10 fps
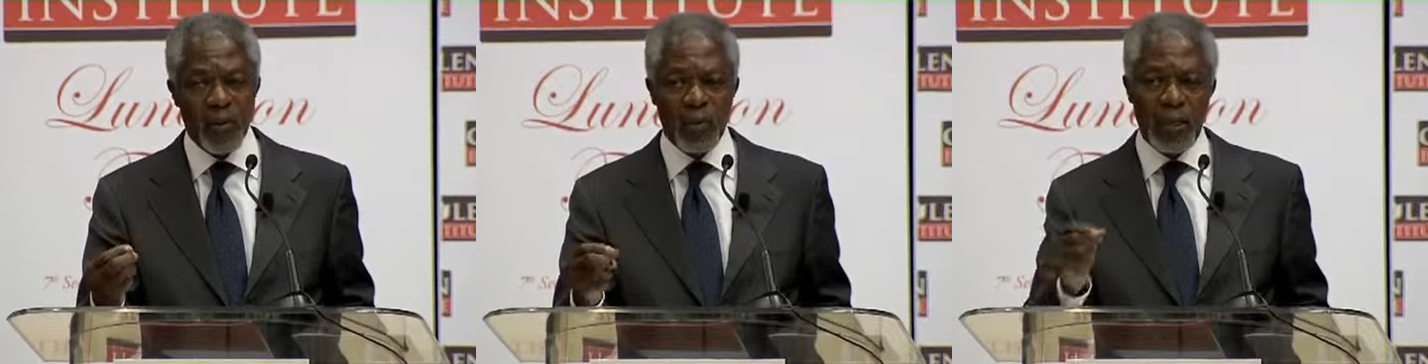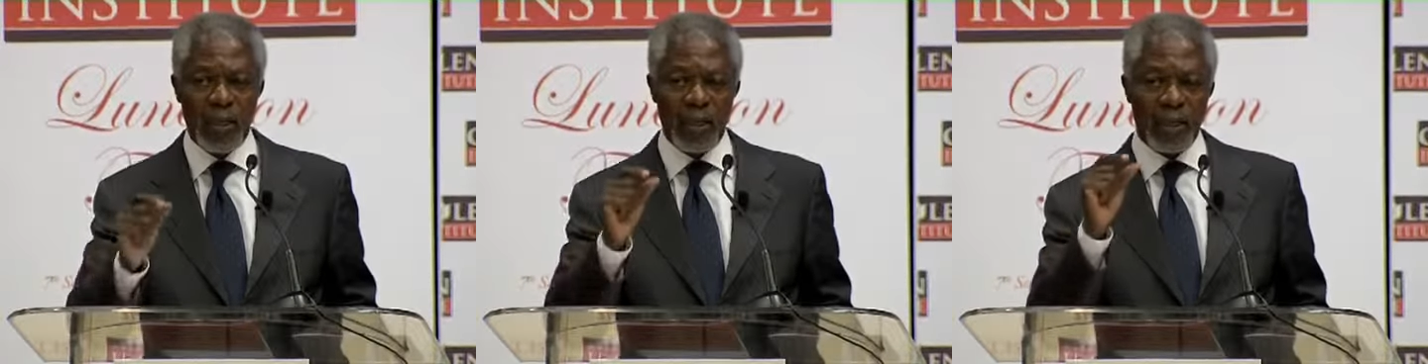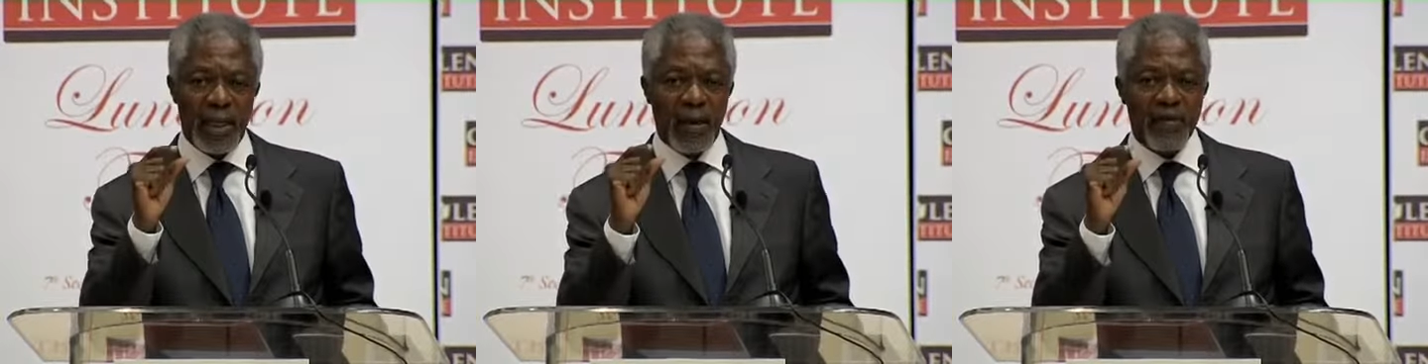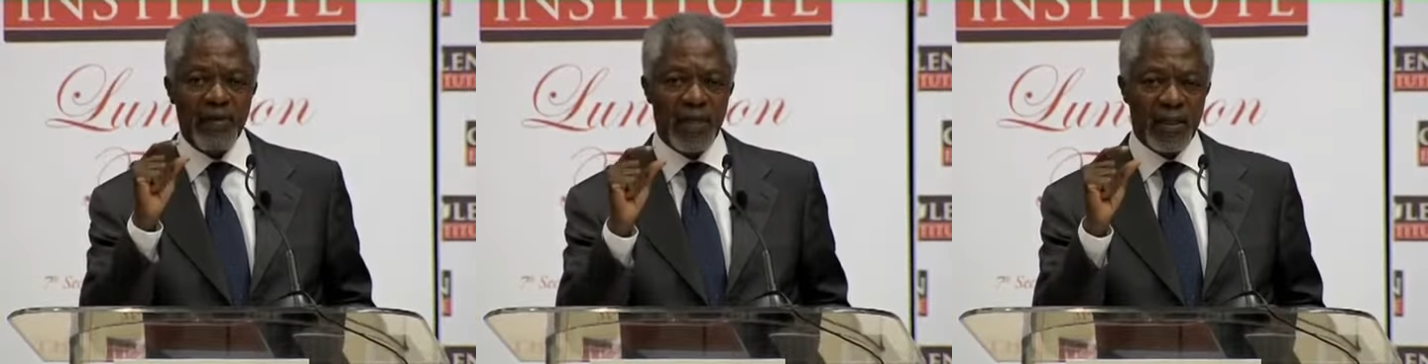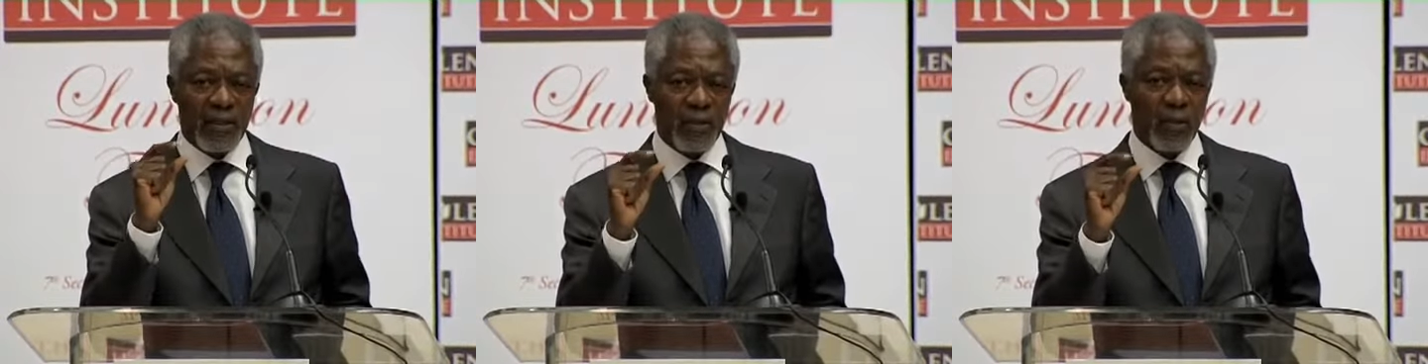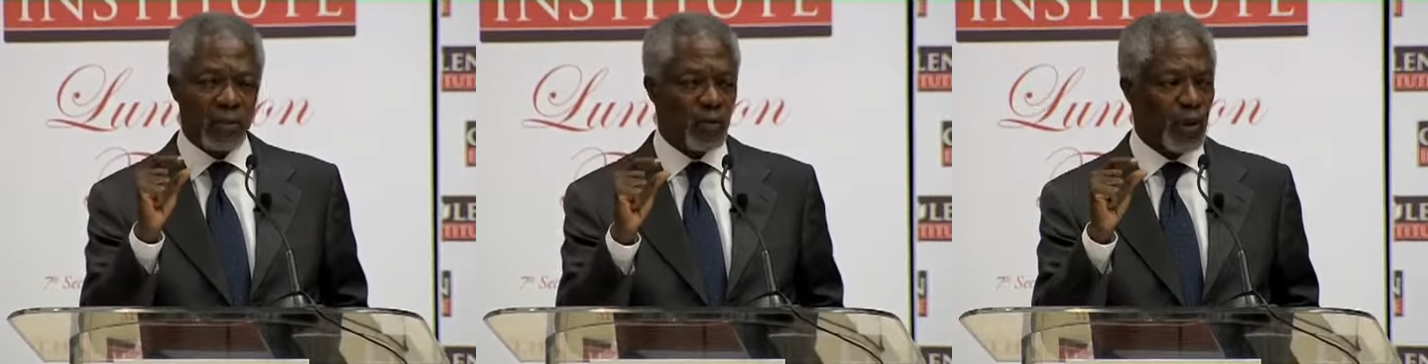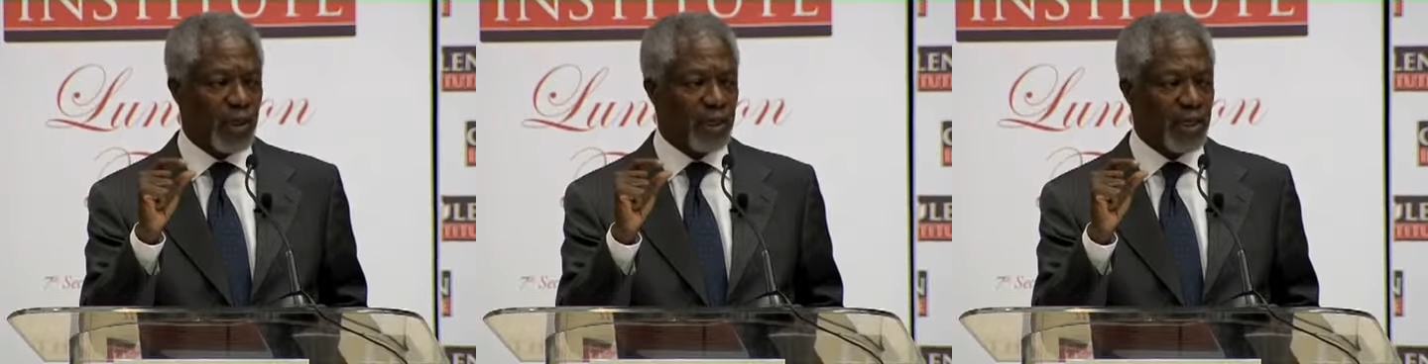We are now very close
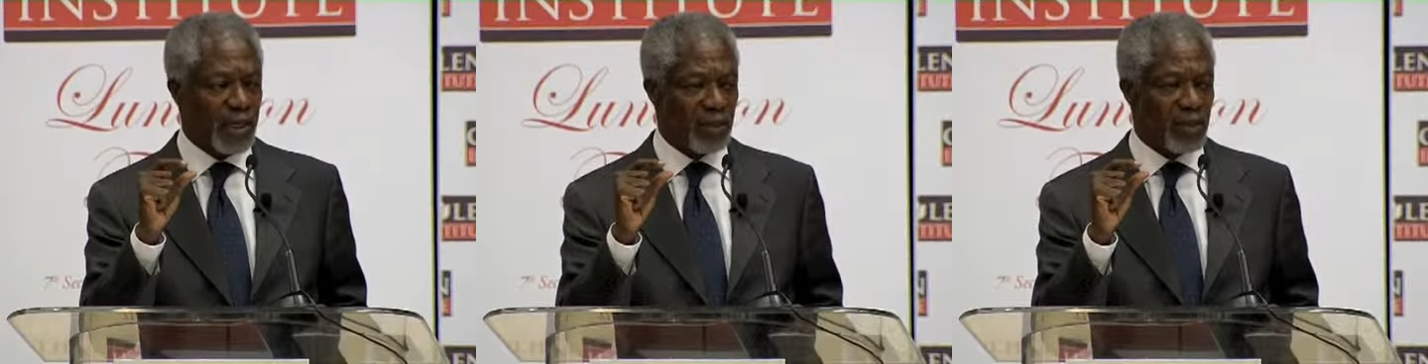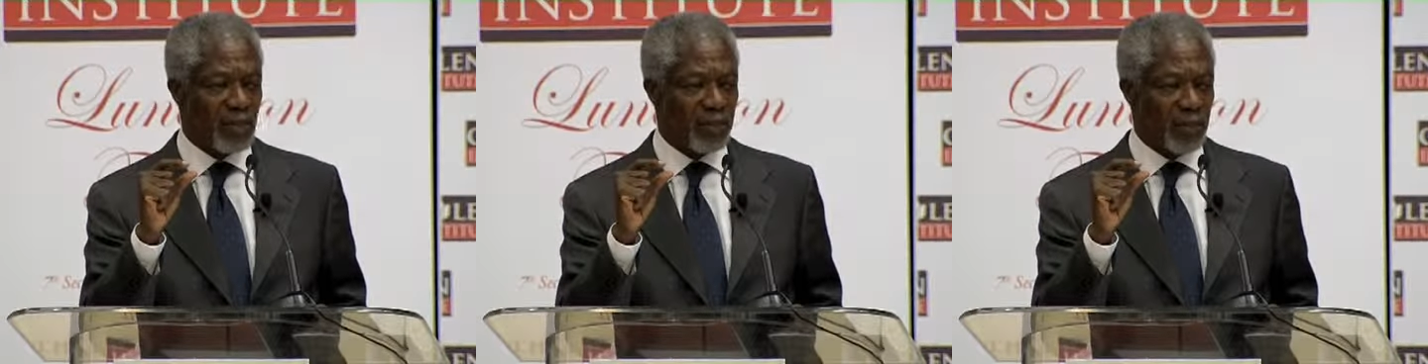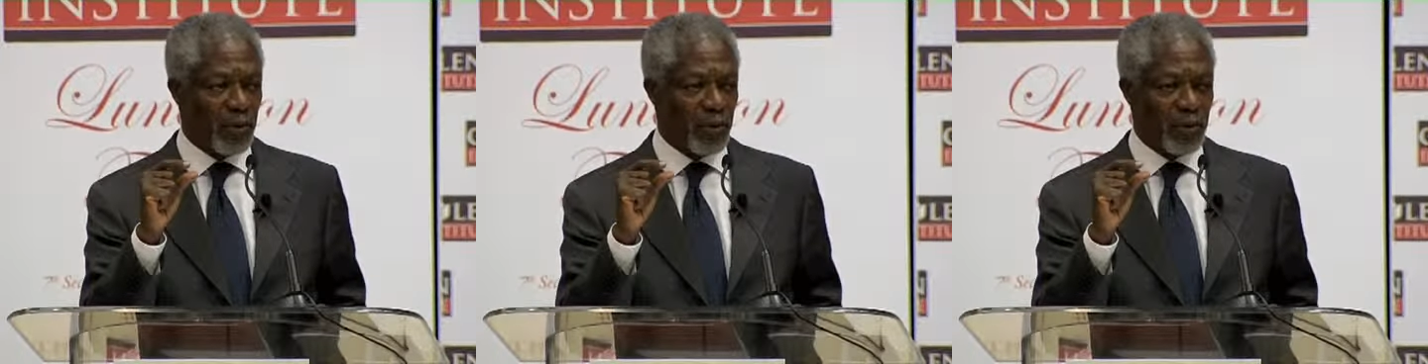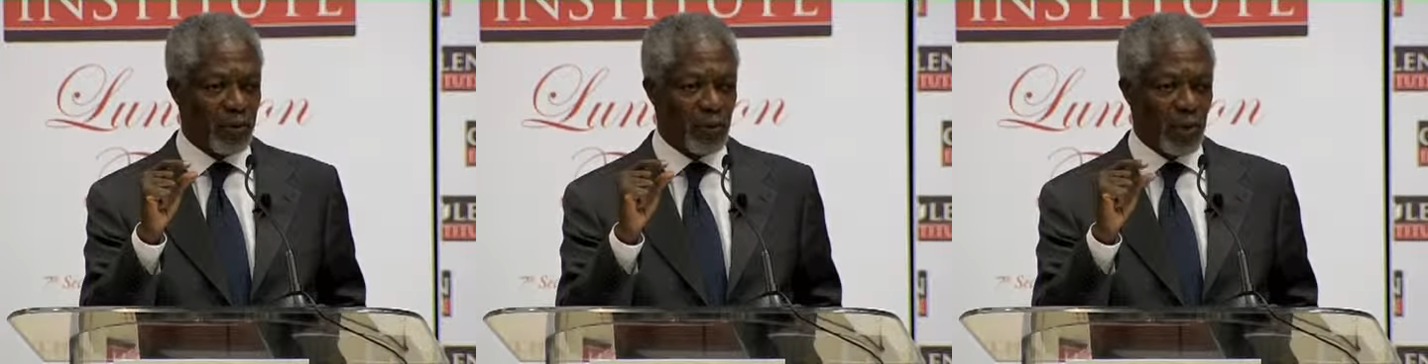to elimination of polio.